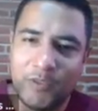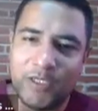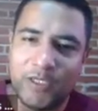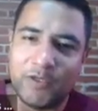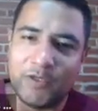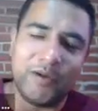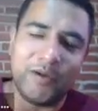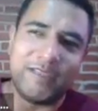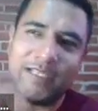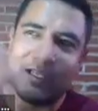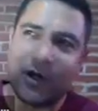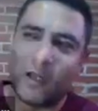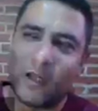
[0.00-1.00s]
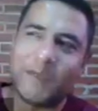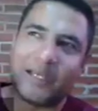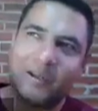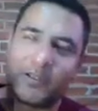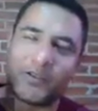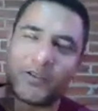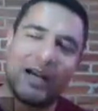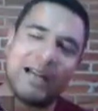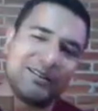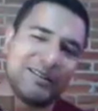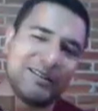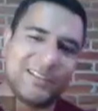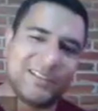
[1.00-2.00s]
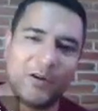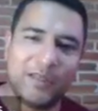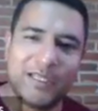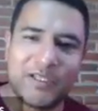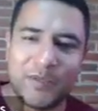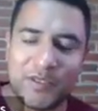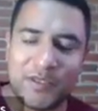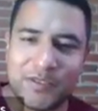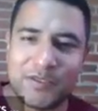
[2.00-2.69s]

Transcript: don't know if the Olmec also had this knowledge, but